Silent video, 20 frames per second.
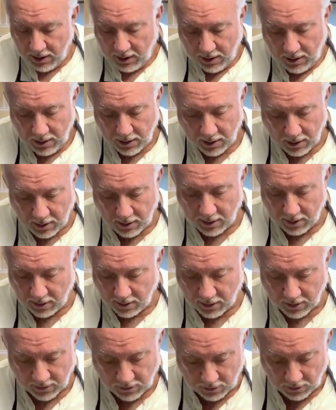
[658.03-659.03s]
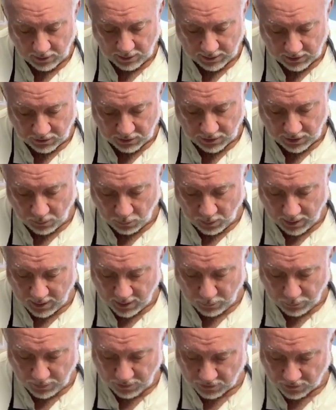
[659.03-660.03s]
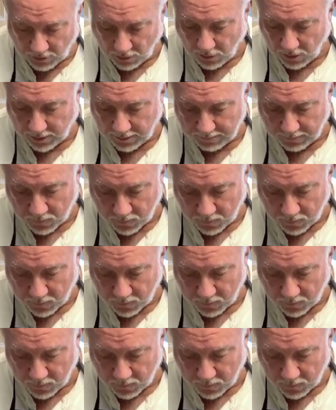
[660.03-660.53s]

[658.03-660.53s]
So let's see, where do we start?